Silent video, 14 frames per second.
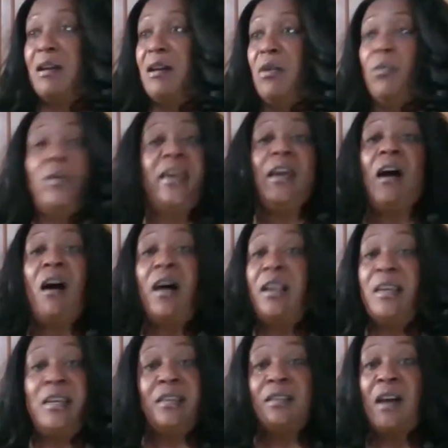We all
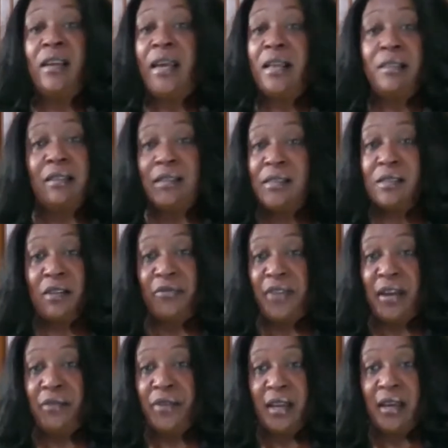eat unhealthy stuff
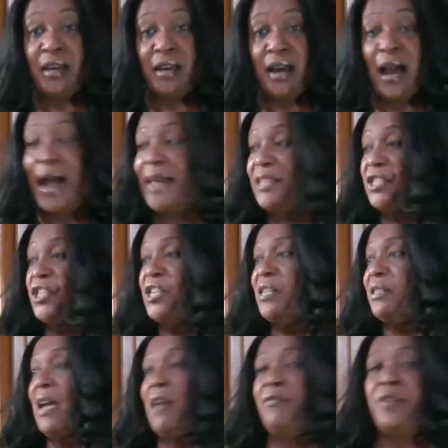every day. I
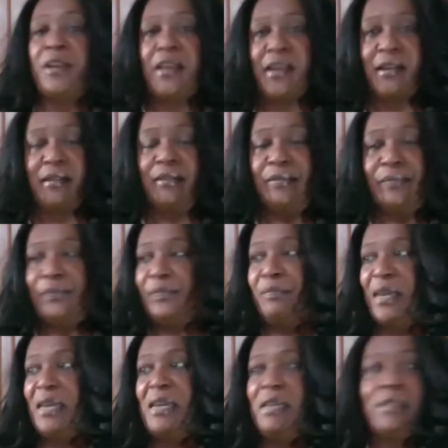cheat every day.
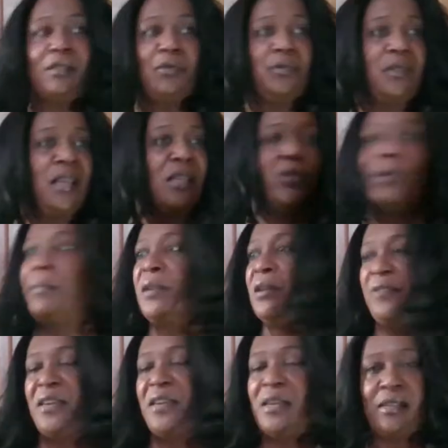I eat things I'm enough
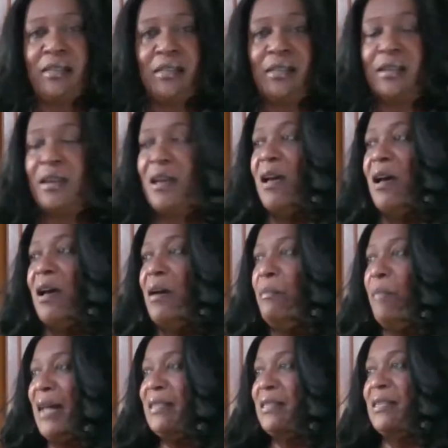to eat.
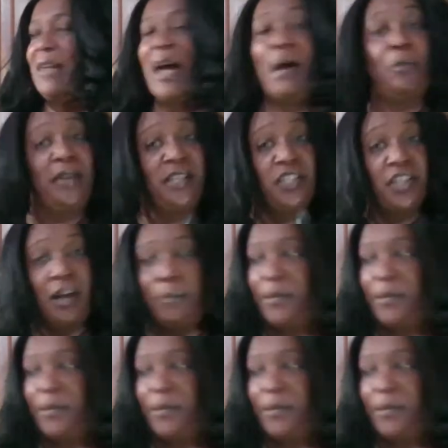But I went shopping